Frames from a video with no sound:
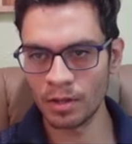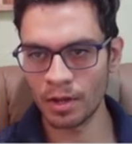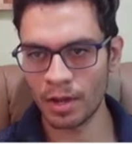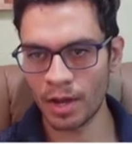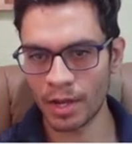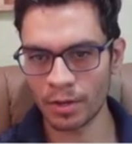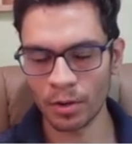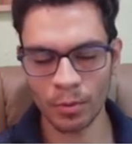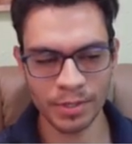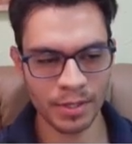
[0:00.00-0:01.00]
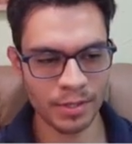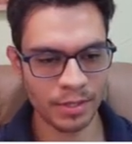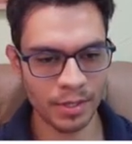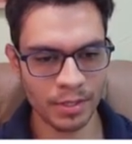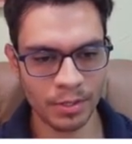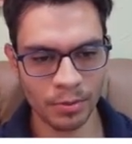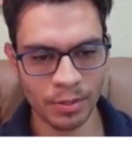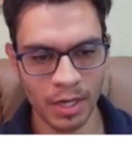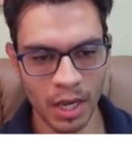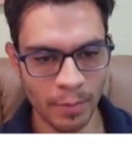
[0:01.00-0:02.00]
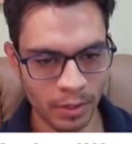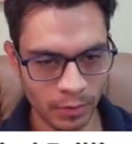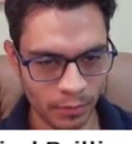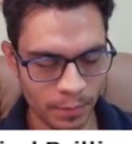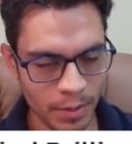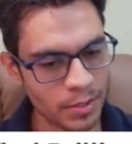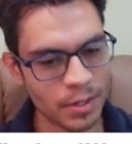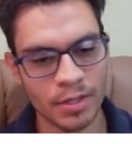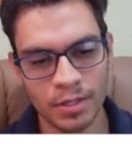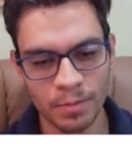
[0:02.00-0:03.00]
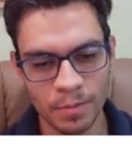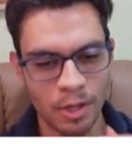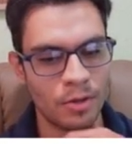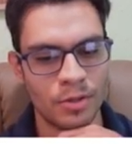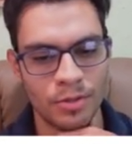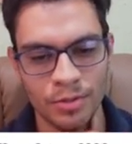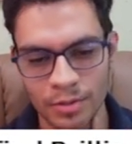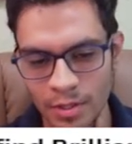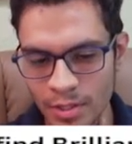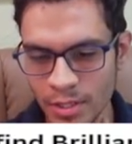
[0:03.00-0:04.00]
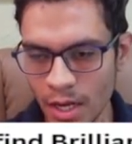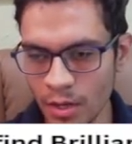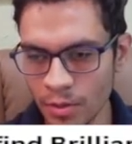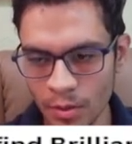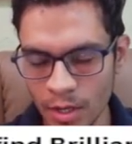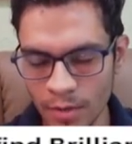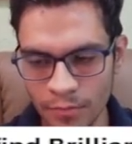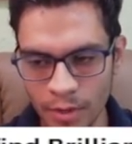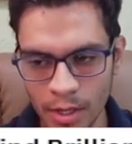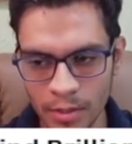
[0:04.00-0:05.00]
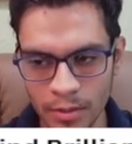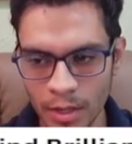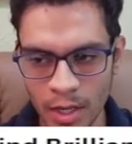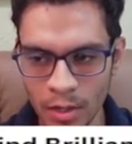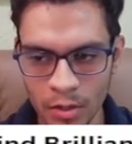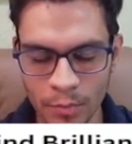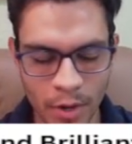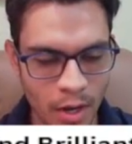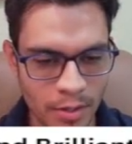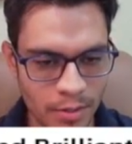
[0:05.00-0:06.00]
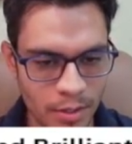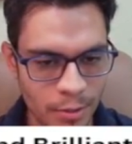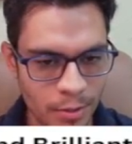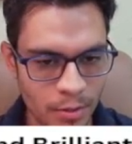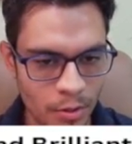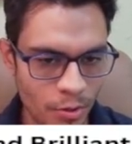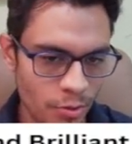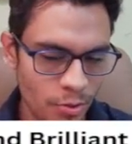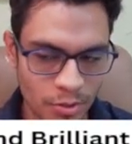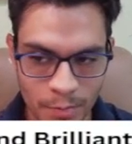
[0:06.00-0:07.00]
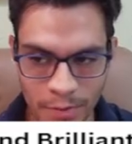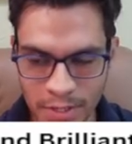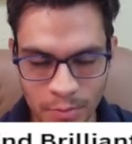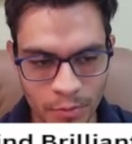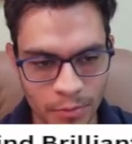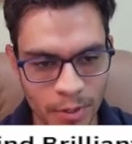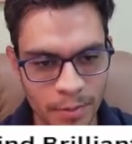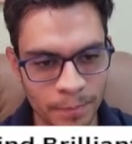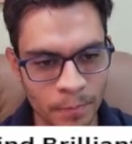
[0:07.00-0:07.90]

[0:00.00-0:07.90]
I always insist on the alignment of the pieces, because this is how you're gonna find a lot of brilliancies, or just the best move, right?